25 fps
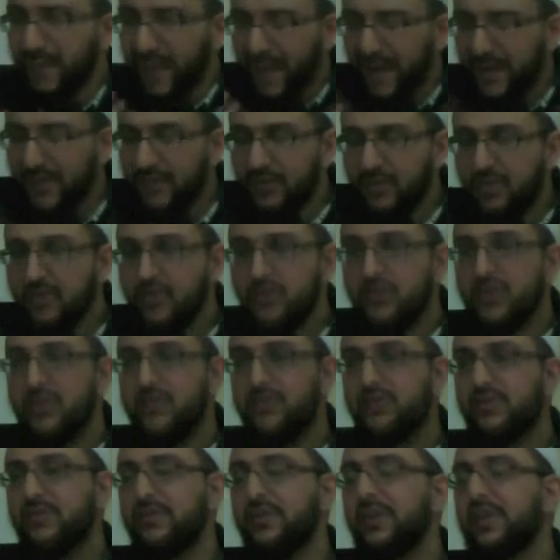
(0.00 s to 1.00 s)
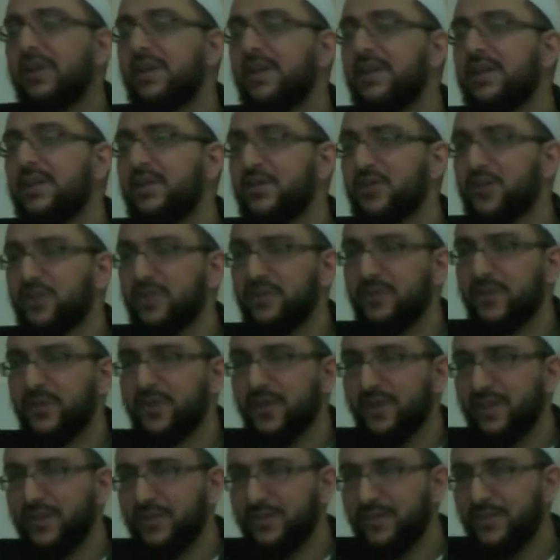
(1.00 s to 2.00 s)
He had no sense of inclination for
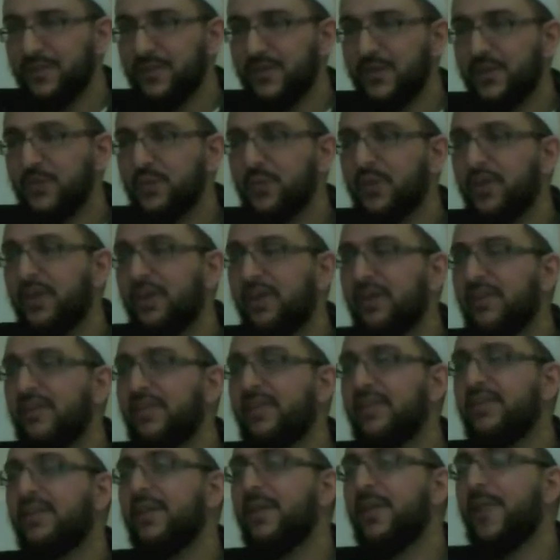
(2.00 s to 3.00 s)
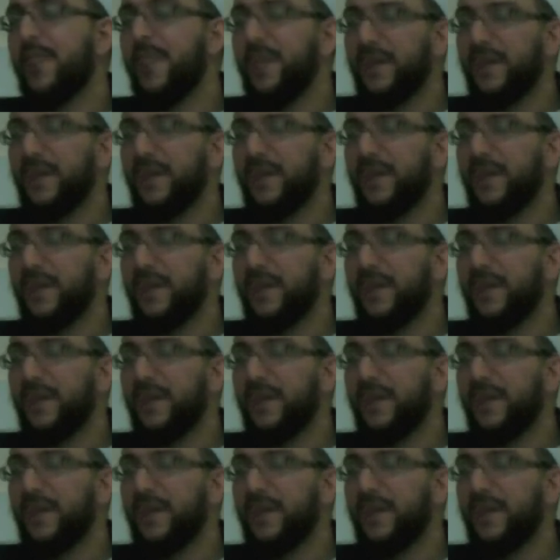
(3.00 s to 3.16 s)
the love of this world.